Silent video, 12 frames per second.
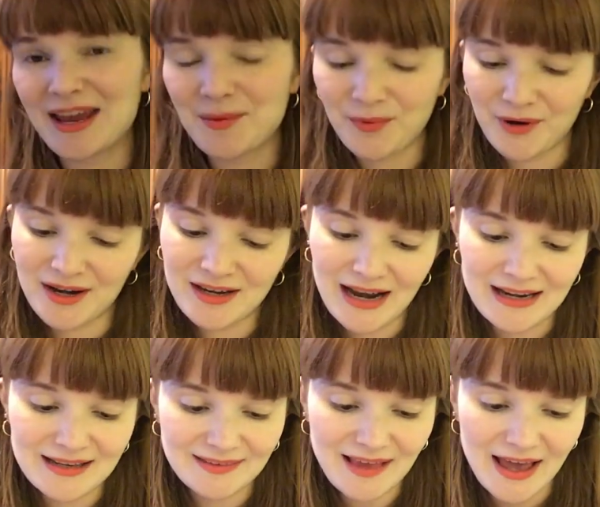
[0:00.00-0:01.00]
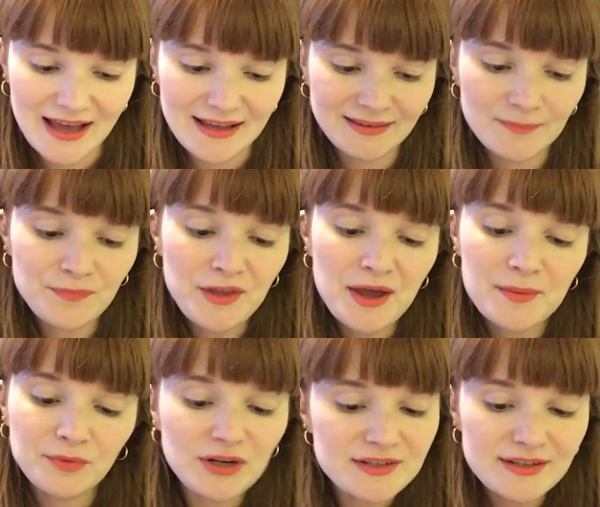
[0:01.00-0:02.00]
apron, and it says
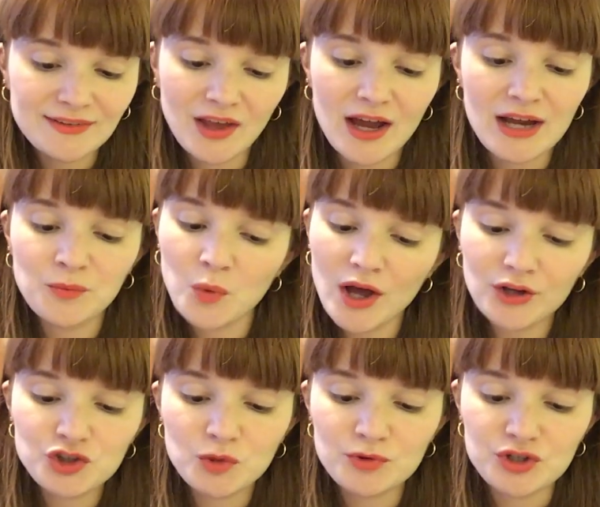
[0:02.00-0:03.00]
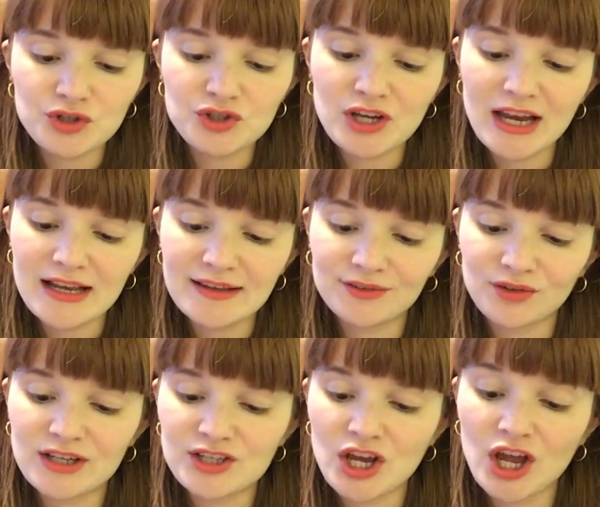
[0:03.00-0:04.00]
print design, workshop tutor,
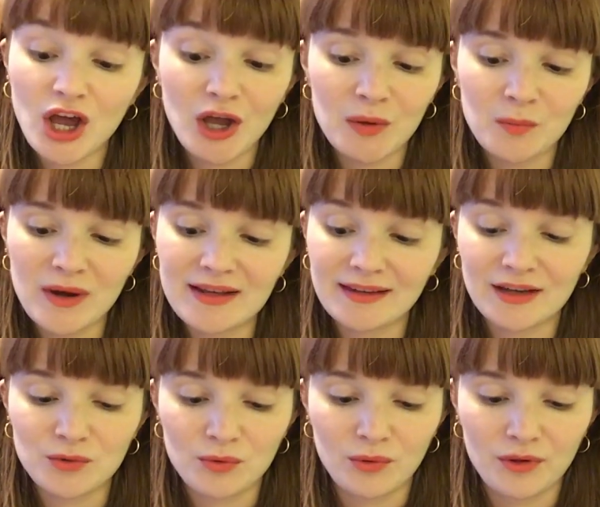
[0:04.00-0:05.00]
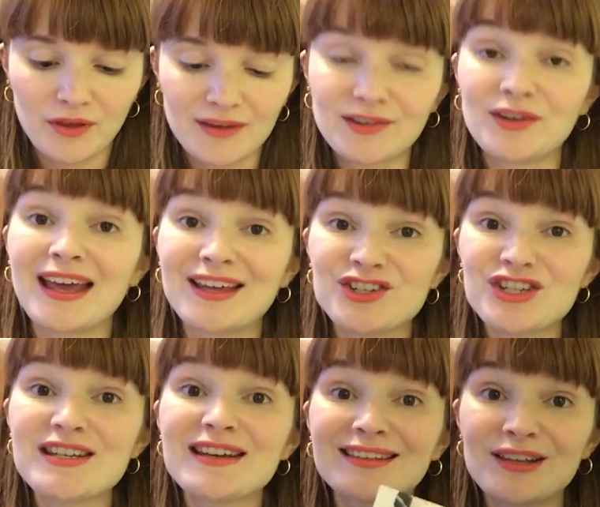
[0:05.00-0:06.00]
illustrator, homewares, and author. So yeah,
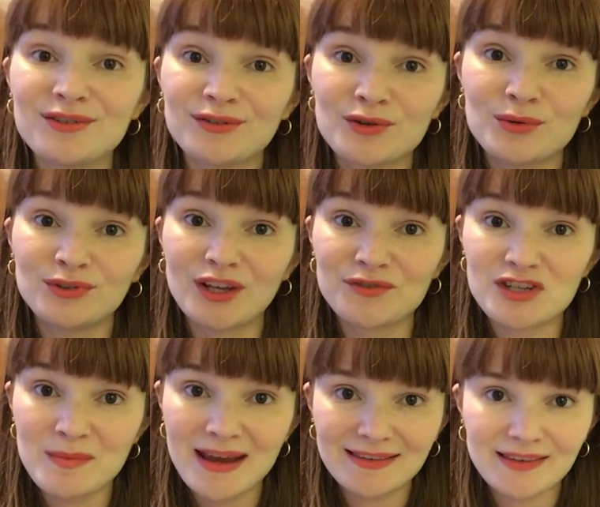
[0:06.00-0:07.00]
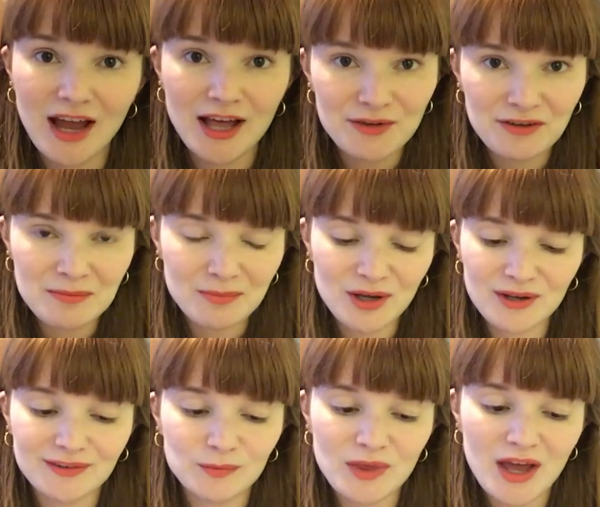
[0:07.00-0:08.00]
she does loads of cool stuff. She makes coloring
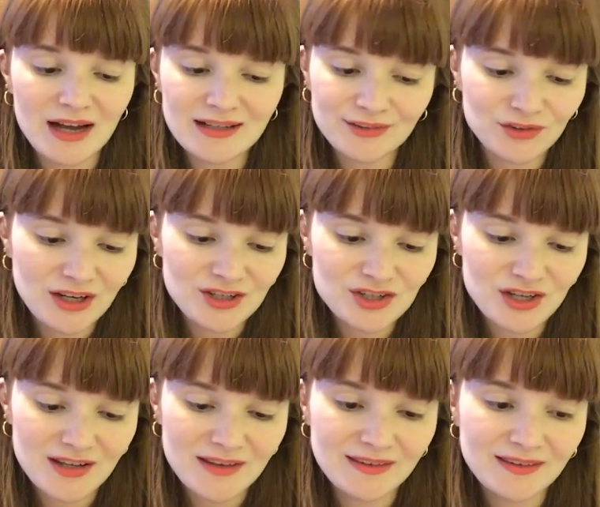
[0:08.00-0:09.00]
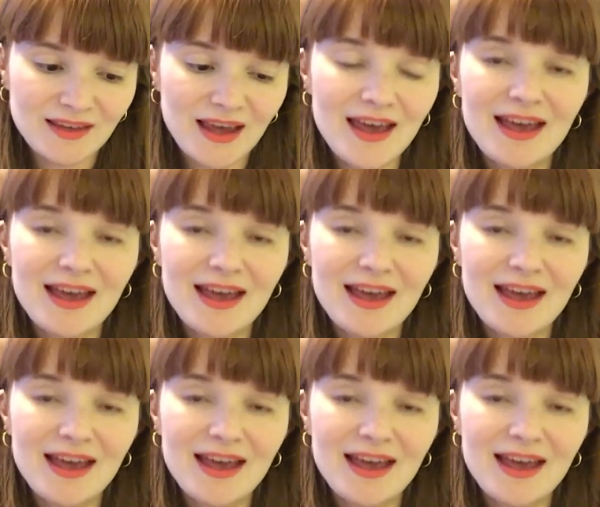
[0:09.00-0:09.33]
books with her illustrations,